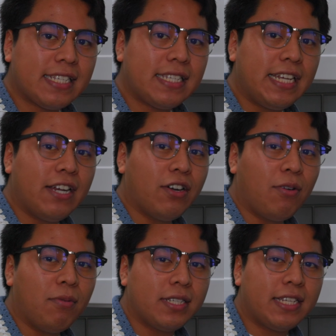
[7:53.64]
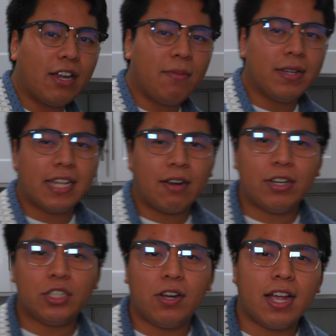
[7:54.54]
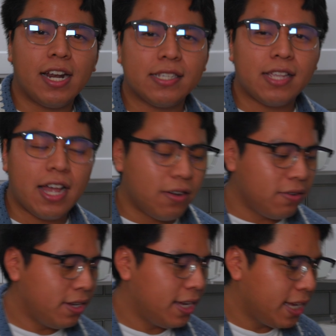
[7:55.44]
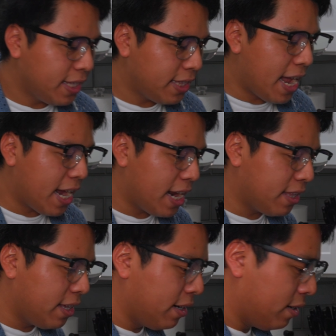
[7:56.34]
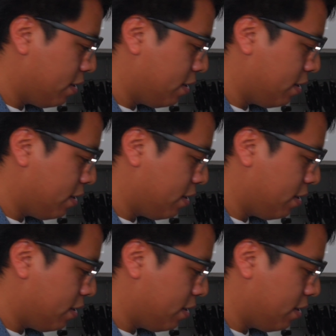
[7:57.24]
sear, almost like restaurant kind of style. That kind of thing.